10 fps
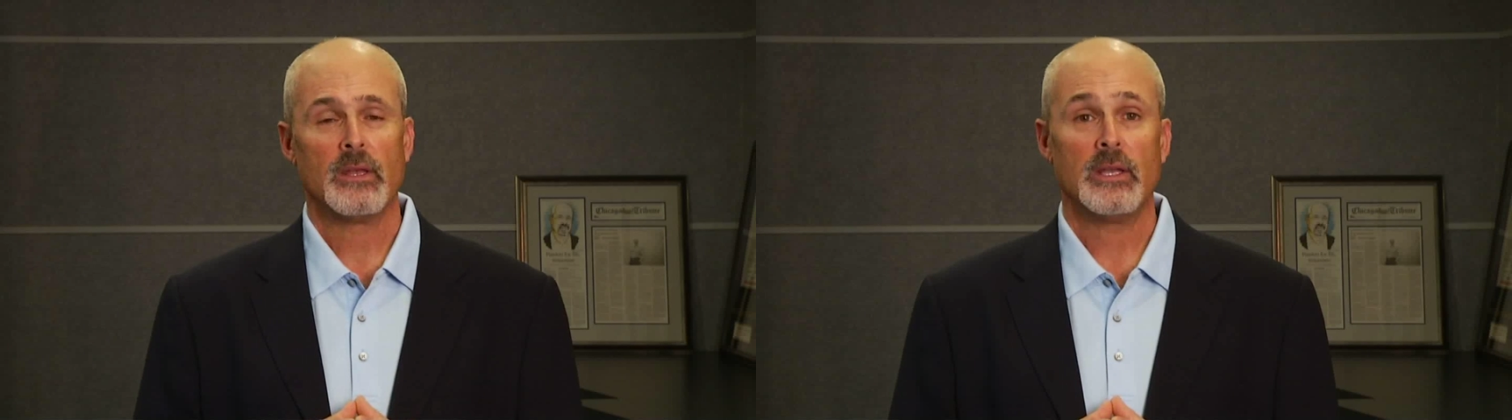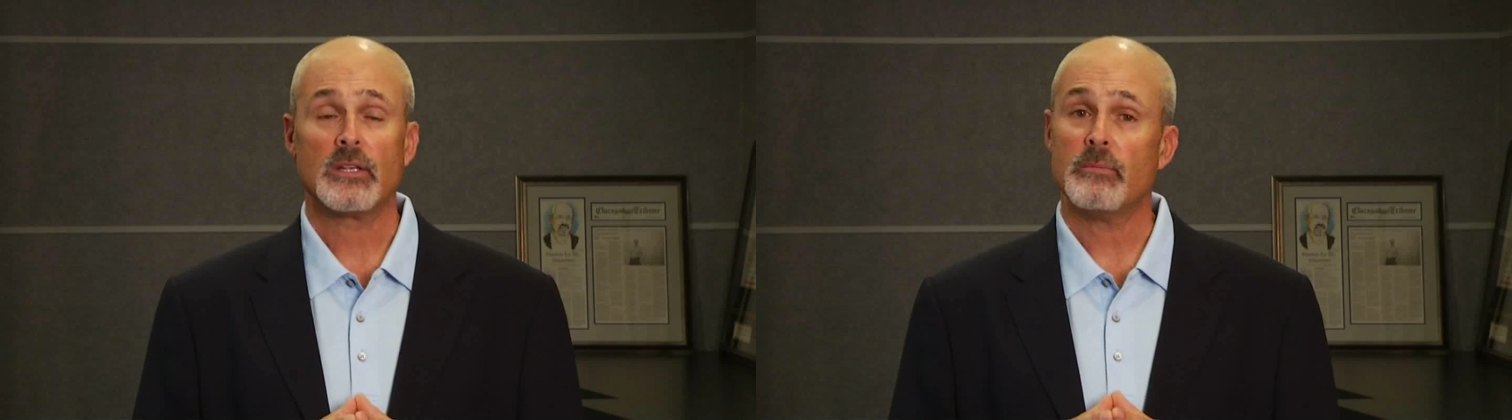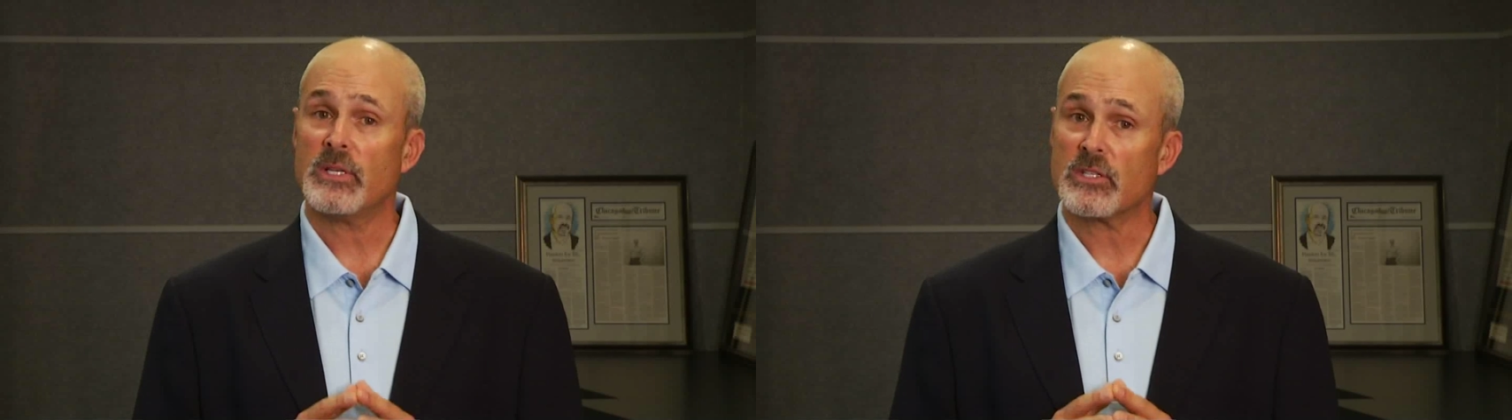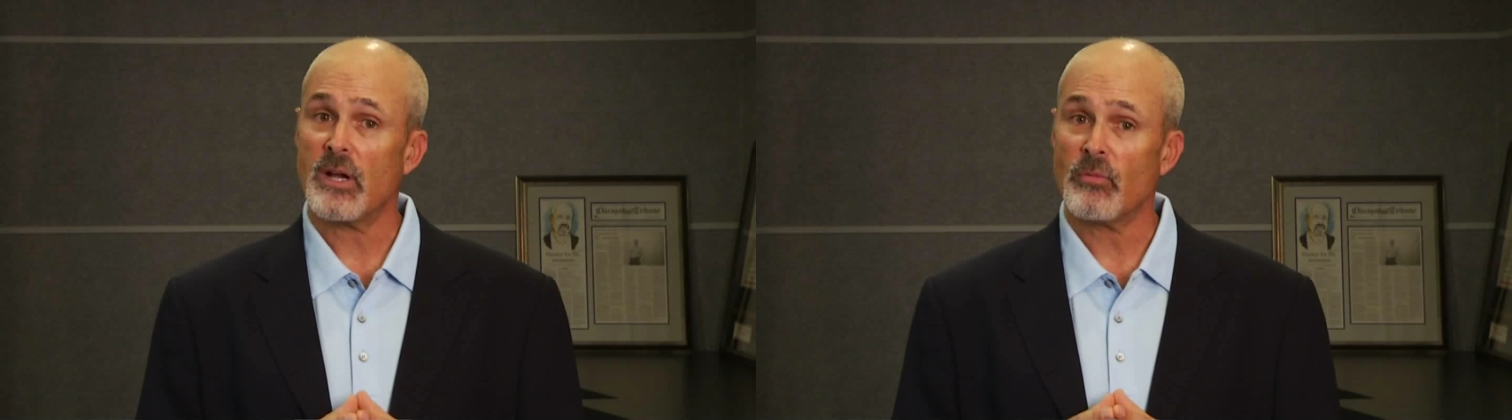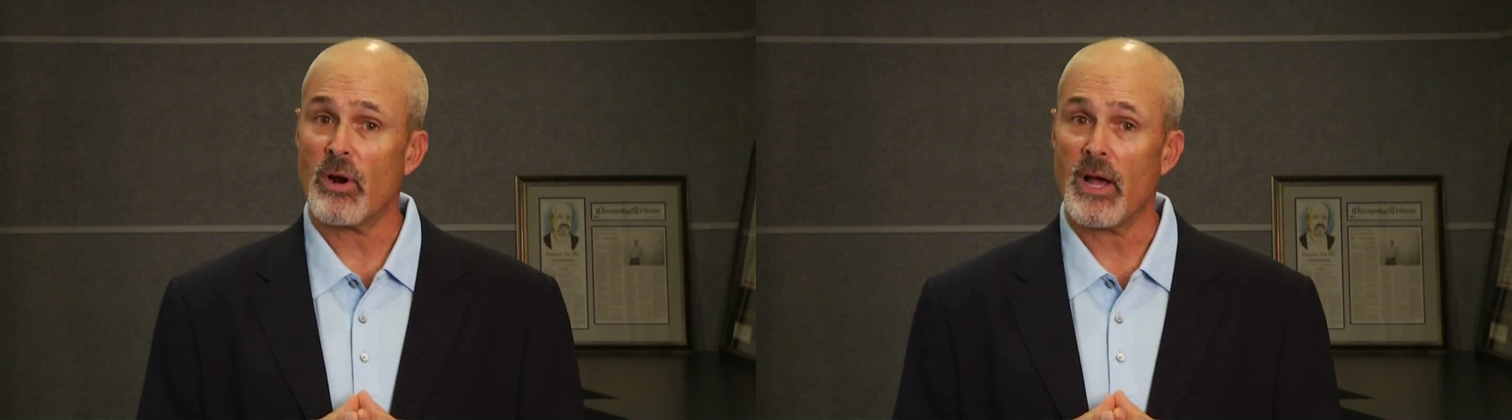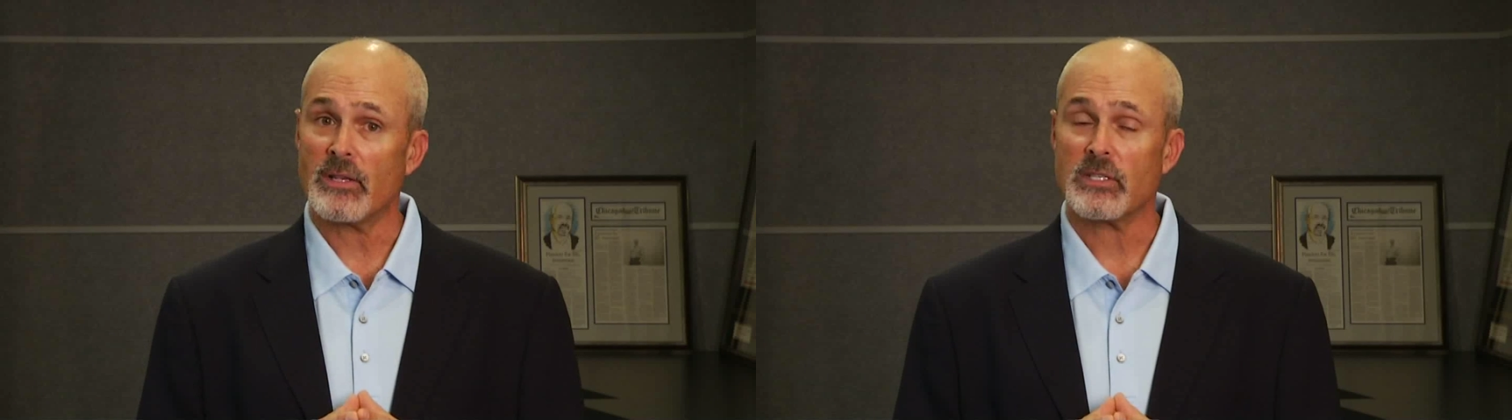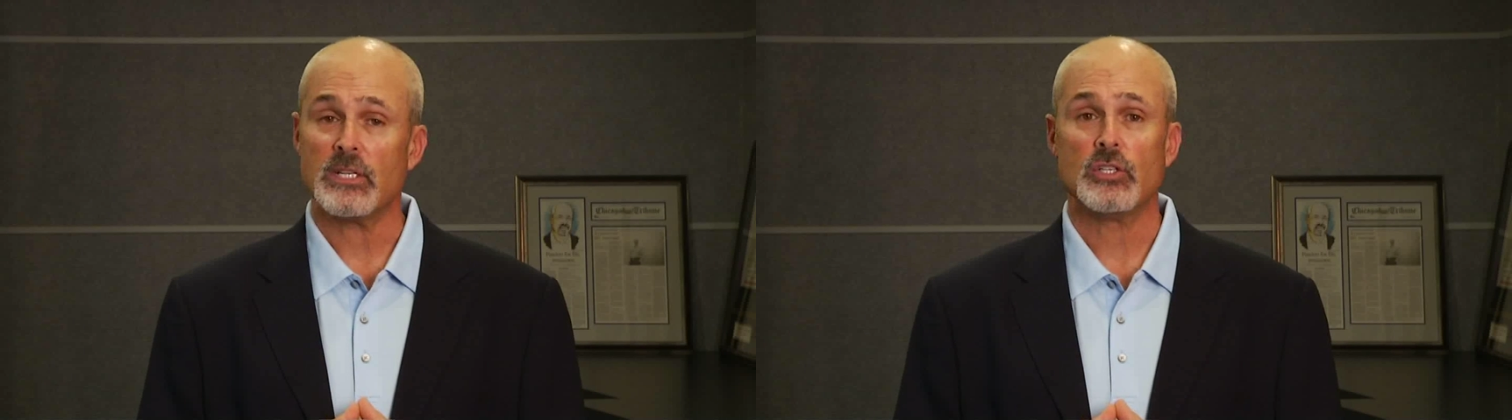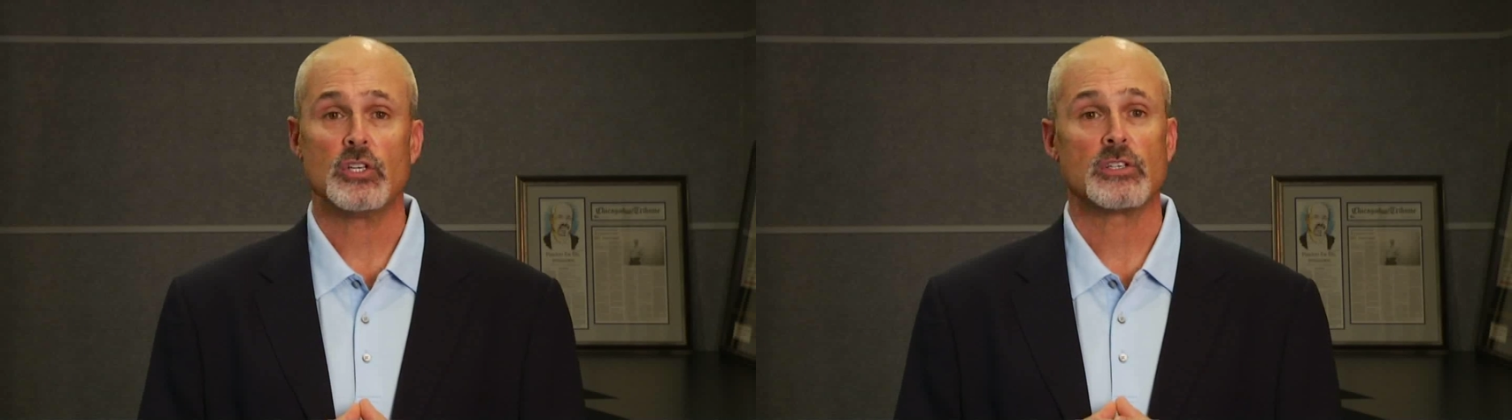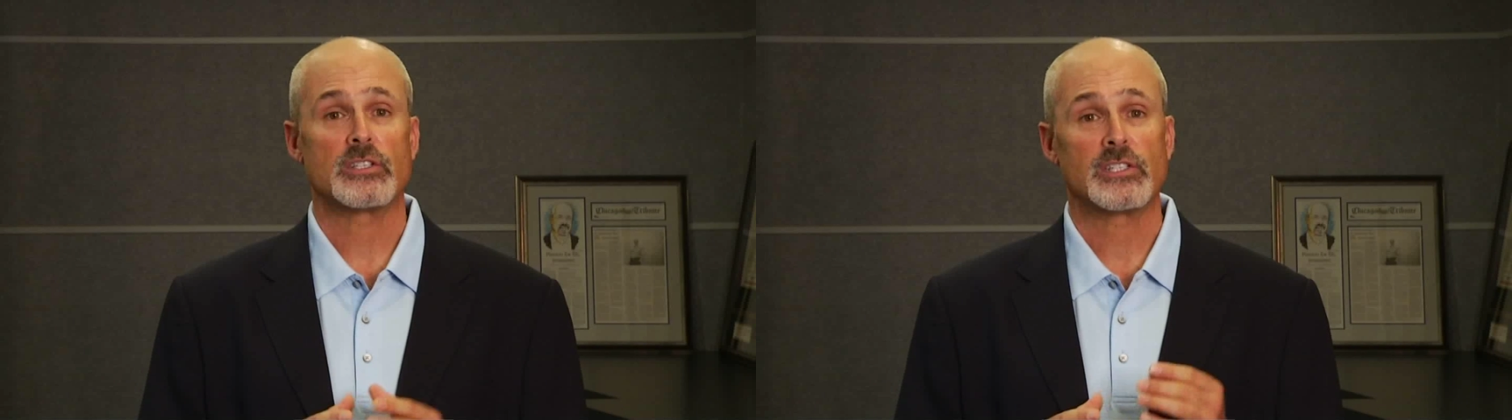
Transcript: It can be summarized in just